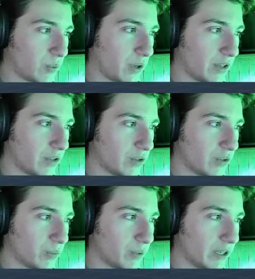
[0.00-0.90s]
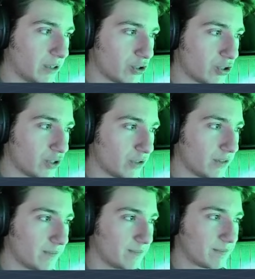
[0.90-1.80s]
one to pitch
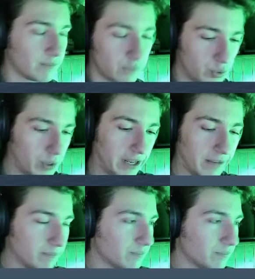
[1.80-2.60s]
20.